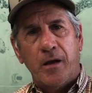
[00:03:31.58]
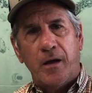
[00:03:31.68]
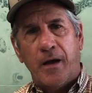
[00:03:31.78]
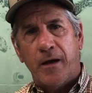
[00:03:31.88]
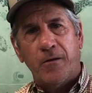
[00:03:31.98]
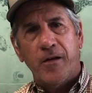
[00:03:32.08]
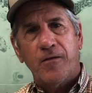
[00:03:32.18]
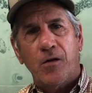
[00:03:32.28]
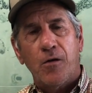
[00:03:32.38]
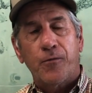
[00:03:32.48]
I don't
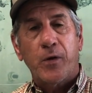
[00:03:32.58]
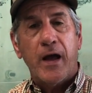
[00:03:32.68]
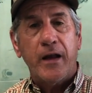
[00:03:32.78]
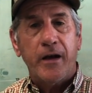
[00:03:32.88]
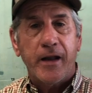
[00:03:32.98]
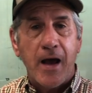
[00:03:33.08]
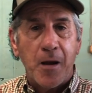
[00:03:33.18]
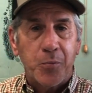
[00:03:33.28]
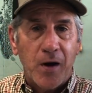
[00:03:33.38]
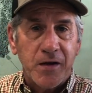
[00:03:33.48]
even know if we had any high
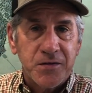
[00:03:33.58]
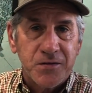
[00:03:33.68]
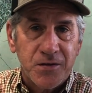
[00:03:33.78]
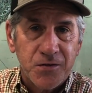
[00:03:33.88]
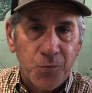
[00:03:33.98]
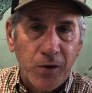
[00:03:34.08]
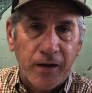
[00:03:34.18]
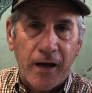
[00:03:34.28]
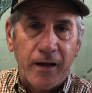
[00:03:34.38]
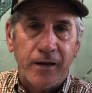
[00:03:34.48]
prices this week.
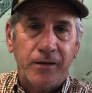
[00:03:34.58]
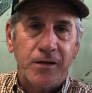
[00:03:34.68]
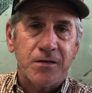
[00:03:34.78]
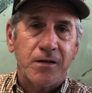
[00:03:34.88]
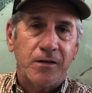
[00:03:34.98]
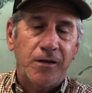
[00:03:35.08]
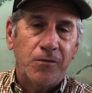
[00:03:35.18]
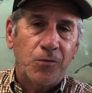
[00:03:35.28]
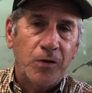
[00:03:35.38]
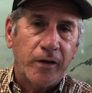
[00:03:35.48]
It didn't
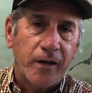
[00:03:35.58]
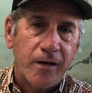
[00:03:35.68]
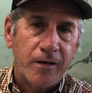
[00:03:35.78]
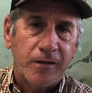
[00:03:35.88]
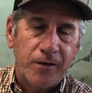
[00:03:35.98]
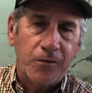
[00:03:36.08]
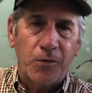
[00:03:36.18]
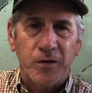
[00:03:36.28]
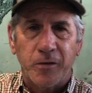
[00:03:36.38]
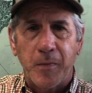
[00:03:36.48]
really
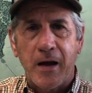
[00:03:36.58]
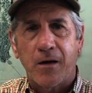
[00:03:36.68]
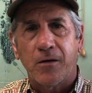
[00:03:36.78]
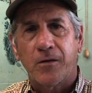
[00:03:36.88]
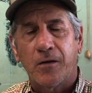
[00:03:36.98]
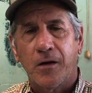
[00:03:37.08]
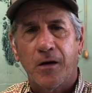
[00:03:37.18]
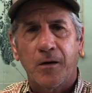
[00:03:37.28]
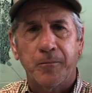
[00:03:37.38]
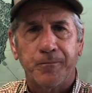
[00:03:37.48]
matter.
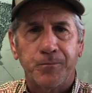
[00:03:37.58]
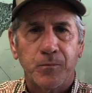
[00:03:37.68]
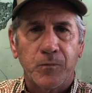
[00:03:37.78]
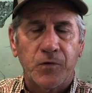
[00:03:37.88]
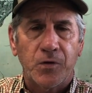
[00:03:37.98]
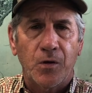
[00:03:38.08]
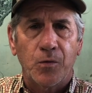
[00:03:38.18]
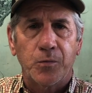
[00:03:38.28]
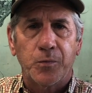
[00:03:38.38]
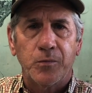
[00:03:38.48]

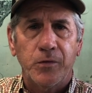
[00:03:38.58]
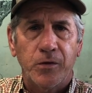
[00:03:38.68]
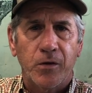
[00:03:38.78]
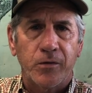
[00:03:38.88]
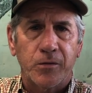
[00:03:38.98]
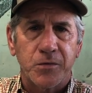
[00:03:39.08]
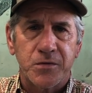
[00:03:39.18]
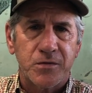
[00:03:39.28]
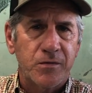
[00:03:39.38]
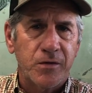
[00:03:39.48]
So there
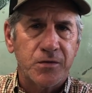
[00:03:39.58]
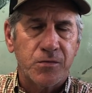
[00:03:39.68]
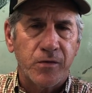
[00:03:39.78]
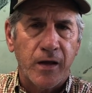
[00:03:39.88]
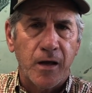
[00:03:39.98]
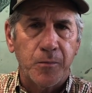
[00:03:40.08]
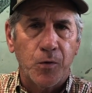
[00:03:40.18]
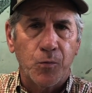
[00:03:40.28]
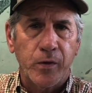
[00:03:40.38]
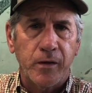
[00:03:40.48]
was this or that,
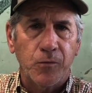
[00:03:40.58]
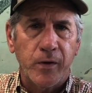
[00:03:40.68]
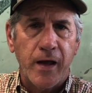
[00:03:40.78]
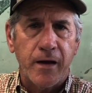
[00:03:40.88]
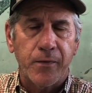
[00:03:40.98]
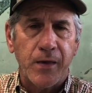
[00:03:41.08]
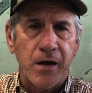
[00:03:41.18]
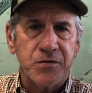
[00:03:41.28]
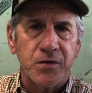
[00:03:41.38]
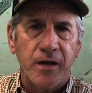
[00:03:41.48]
but we had
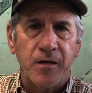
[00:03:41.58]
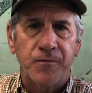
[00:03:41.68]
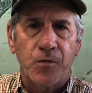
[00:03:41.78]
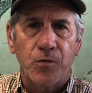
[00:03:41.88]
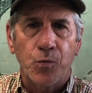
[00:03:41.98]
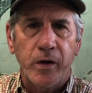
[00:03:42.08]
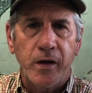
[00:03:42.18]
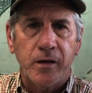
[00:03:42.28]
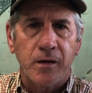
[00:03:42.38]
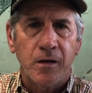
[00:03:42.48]
1,000 head for the
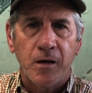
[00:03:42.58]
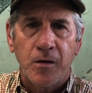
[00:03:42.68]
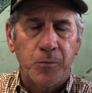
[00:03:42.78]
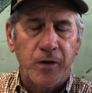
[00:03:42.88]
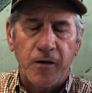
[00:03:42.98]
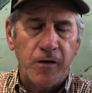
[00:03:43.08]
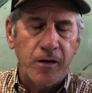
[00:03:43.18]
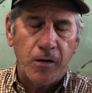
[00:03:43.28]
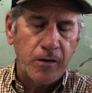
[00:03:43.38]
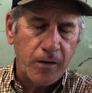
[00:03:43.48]
week. But
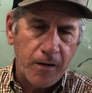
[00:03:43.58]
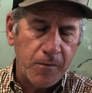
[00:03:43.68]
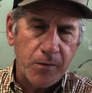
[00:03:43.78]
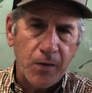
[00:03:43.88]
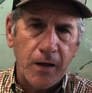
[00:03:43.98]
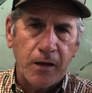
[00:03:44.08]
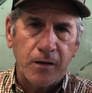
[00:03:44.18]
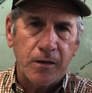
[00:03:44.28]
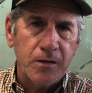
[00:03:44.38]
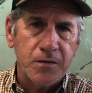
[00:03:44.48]

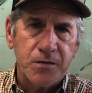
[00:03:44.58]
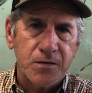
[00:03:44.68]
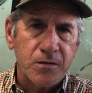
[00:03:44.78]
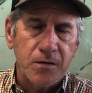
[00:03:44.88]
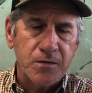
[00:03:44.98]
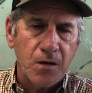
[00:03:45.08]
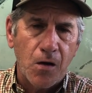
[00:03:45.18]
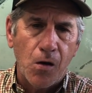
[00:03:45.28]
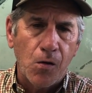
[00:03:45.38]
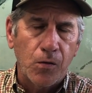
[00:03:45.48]
everything is
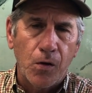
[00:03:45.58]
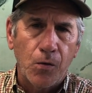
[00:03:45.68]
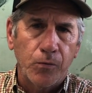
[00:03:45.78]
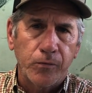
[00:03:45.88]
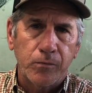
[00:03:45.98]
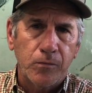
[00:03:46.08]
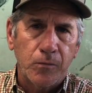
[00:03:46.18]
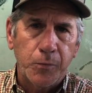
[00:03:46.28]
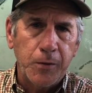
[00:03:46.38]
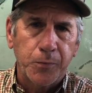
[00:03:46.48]
all on
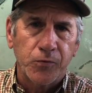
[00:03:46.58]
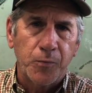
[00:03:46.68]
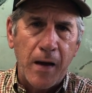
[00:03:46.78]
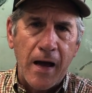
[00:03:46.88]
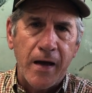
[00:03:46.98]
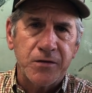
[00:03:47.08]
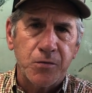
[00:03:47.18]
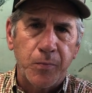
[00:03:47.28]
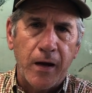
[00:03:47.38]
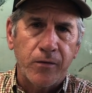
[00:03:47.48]
people's minds
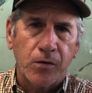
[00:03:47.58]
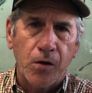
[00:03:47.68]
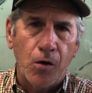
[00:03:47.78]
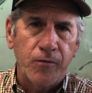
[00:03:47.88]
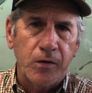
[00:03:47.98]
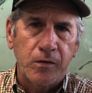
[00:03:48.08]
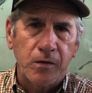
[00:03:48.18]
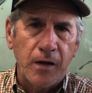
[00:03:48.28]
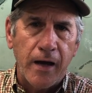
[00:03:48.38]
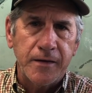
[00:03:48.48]
about the
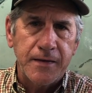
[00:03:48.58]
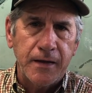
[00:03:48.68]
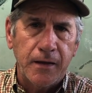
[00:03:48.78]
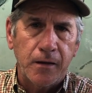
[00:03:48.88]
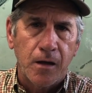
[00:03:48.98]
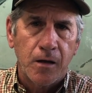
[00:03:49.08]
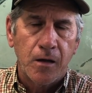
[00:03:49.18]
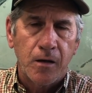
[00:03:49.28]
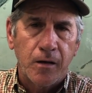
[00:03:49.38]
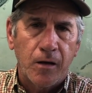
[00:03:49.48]
COVID-19.
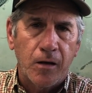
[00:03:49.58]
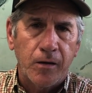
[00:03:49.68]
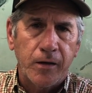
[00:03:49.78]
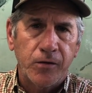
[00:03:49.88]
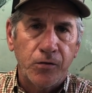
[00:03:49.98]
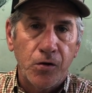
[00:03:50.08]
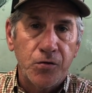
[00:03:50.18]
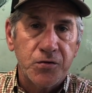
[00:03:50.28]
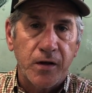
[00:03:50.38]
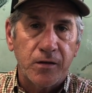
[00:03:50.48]
In the
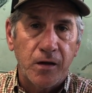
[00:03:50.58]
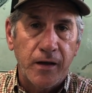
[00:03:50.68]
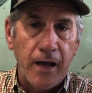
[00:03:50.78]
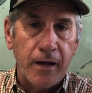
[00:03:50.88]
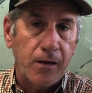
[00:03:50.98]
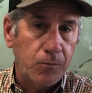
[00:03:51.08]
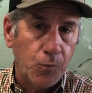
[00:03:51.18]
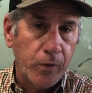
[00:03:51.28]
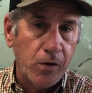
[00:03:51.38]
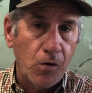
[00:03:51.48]
news that today
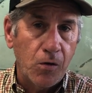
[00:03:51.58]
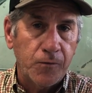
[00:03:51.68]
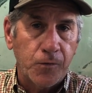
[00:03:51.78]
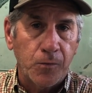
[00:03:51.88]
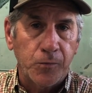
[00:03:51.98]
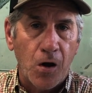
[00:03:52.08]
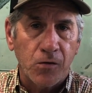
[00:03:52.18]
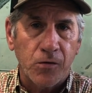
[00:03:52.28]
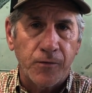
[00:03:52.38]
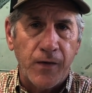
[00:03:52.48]
we heard from
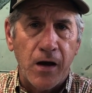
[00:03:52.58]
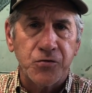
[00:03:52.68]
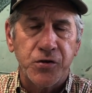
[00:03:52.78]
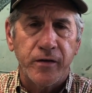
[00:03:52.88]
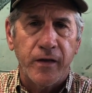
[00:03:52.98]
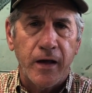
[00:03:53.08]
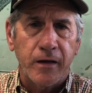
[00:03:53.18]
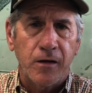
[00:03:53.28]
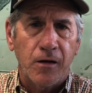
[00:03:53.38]
Dr. Fauci that